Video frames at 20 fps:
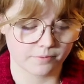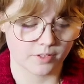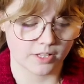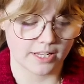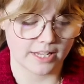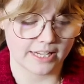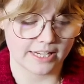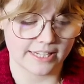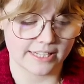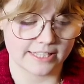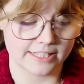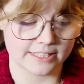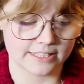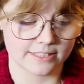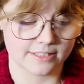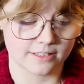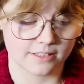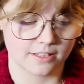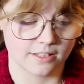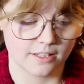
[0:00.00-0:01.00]
It
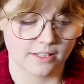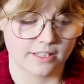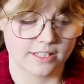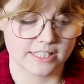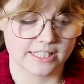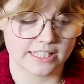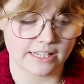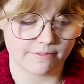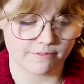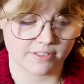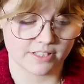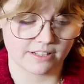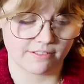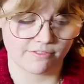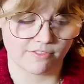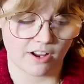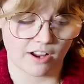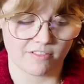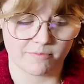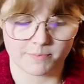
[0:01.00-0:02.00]
is
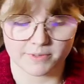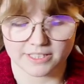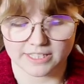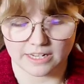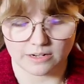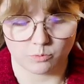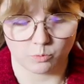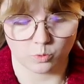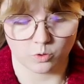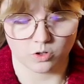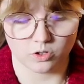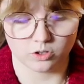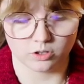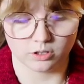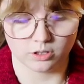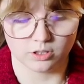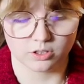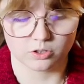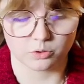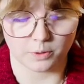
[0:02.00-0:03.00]
75% wool,
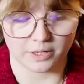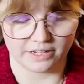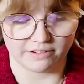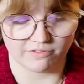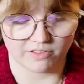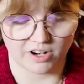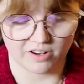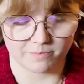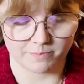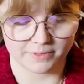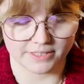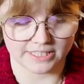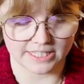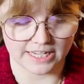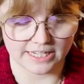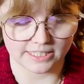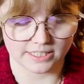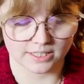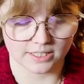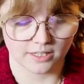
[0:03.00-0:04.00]

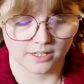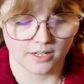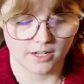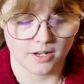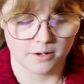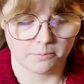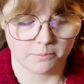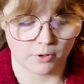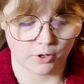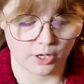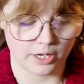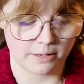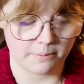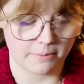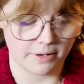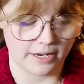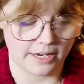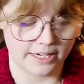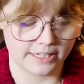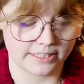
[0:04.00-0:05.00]
25%
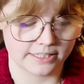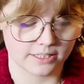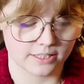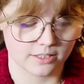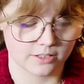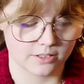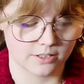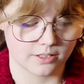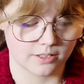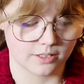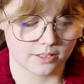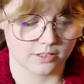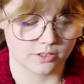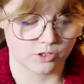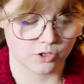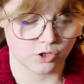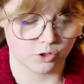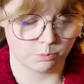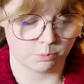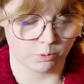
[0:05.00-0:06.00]
polyamide
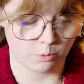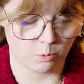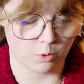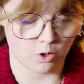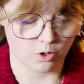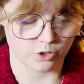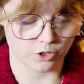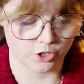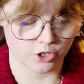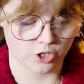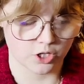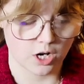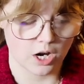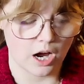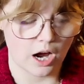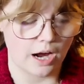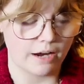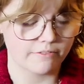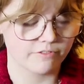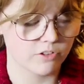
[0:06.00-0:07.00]
superwash.
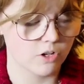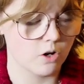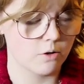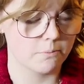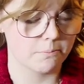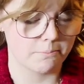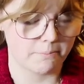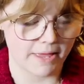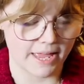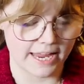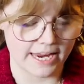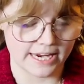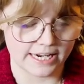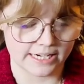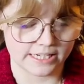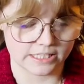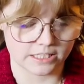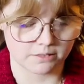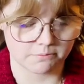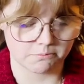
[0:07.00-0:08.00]
I've not
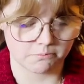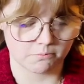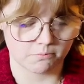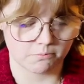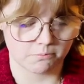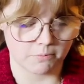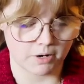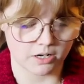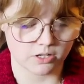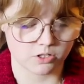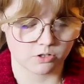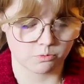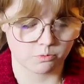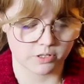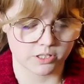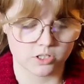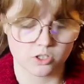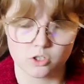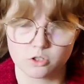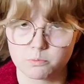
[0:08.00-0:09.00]
made much with
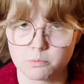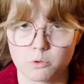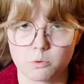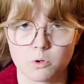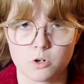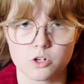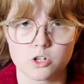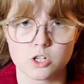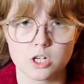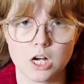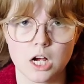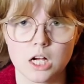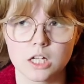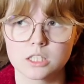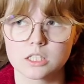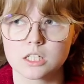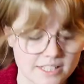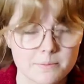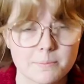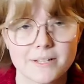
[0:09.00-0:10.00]
superwash
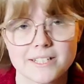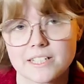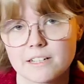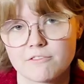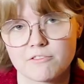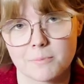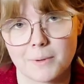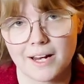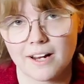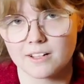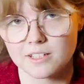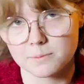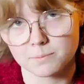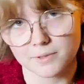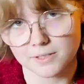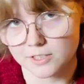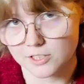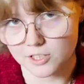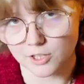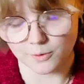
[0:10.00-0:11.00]
yarns, especially for my
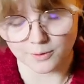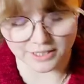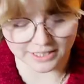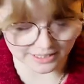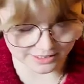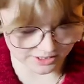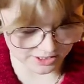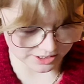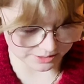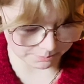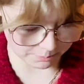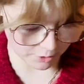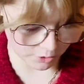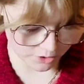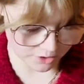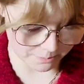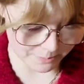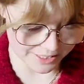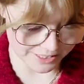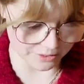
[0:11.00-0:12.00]
husband, so he can just put
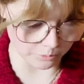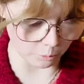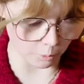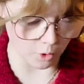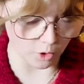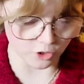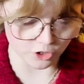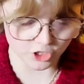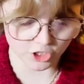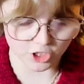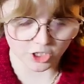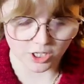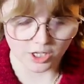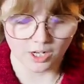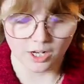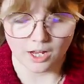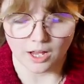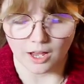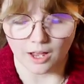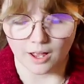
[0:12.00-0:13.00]
them in the wash
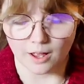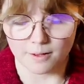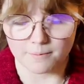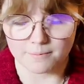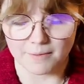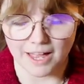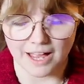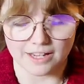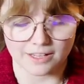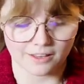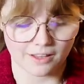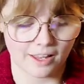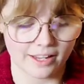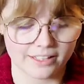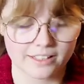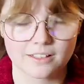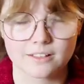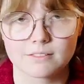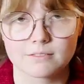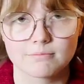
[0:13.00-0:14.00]

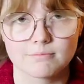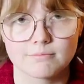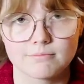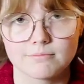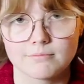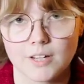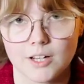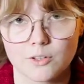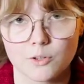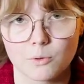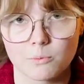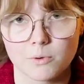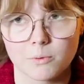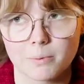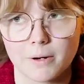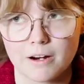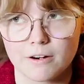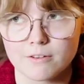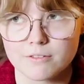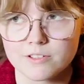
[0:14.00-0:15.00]
like a normal
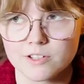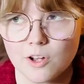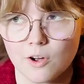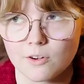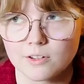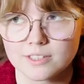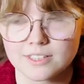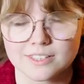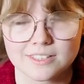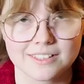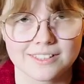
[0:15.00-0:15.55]
pair of socks.